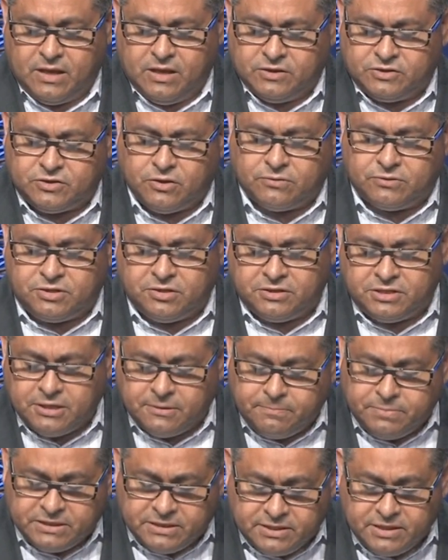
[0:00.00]
So to
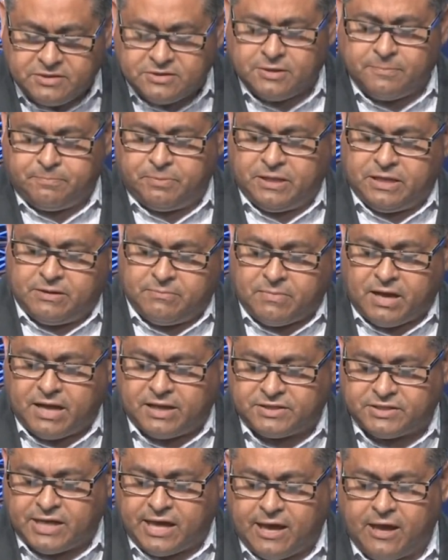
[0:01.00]
discipline my
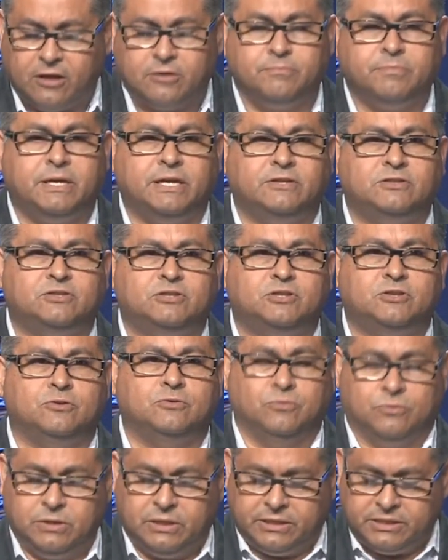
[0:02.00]
child means
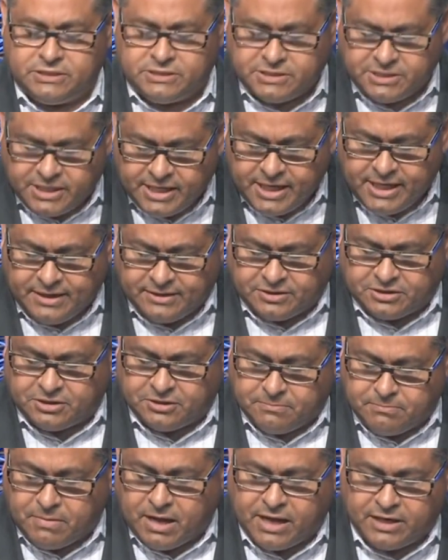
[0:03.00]
to
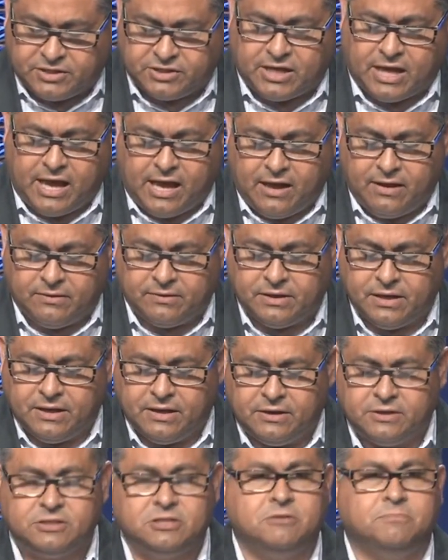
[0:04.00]
teach my child
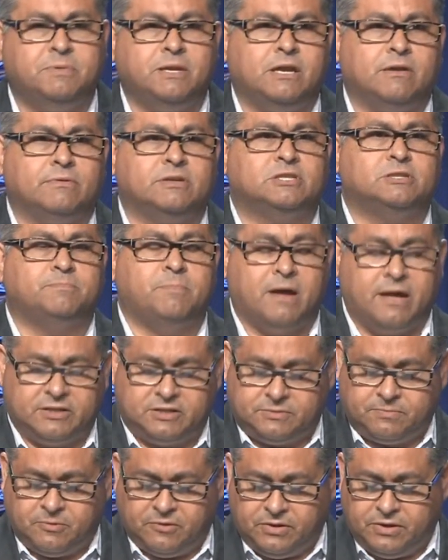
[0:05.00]
to be a
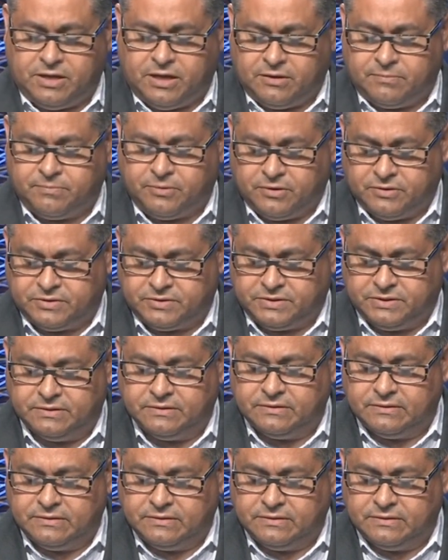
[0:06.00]
responsible young person,